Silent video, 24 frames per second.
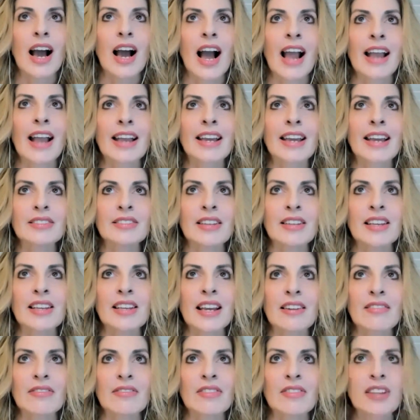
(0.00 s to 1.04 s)
I guess at the
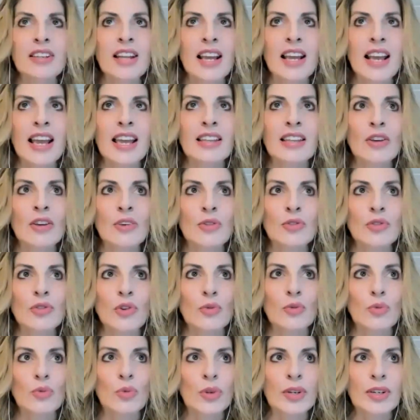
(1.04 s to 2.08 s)
end of the day, those
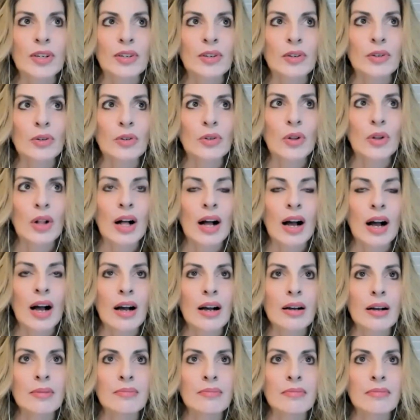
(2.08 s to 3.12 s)
are real
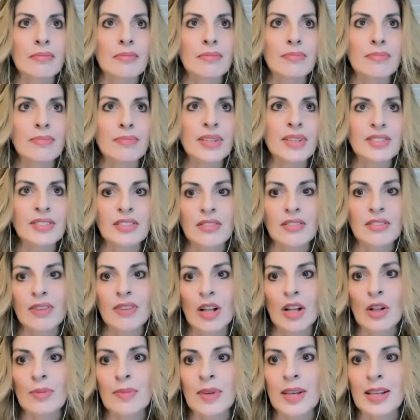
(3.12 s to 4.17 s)
business
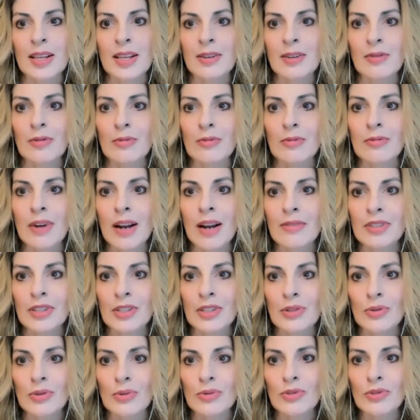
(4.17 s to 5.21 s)
development,
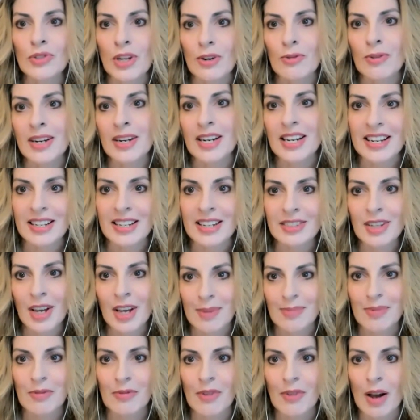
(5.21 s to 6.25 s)
revenue generating
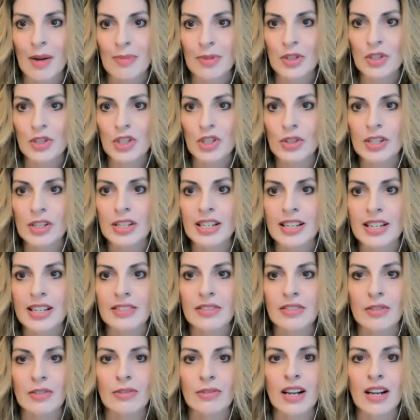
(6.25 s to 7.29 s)
type of
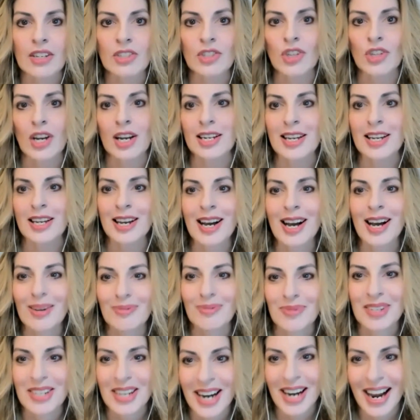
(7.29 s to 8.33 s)
opportunities. They're not shiny
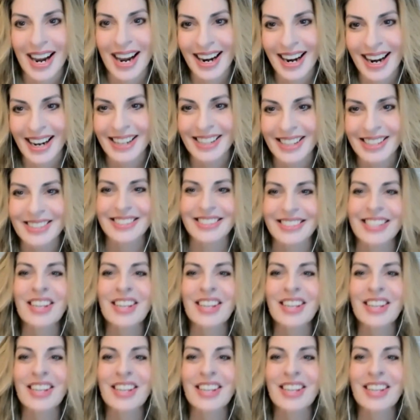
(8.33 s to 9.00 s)
objects.